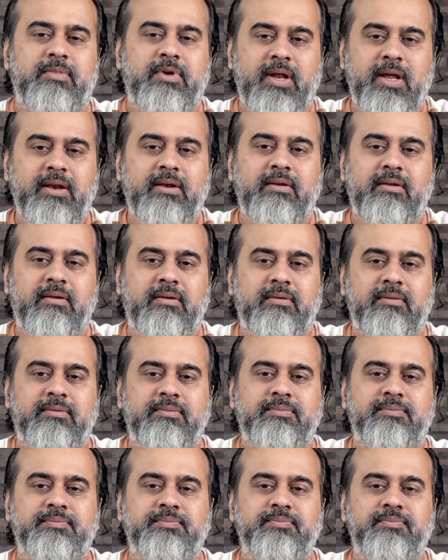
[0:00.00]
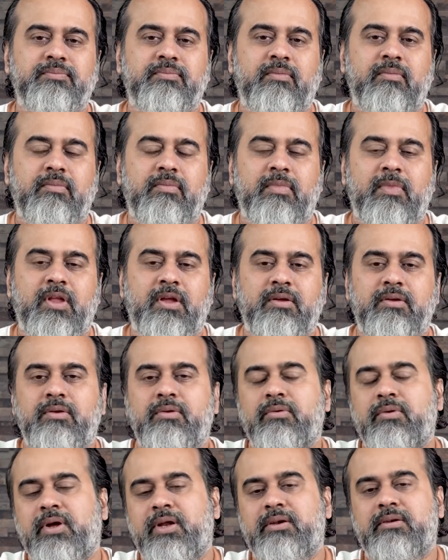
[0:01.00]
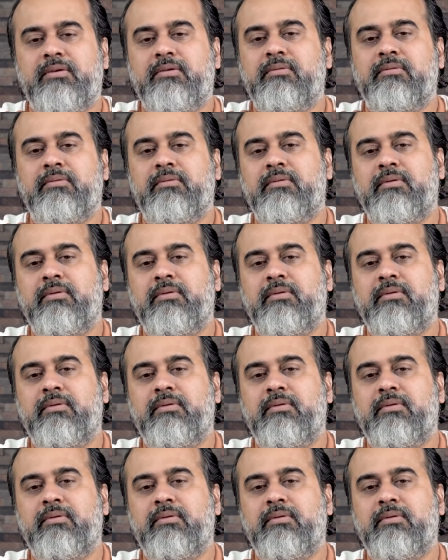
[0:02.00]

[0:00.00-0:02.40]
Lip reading: Right? You get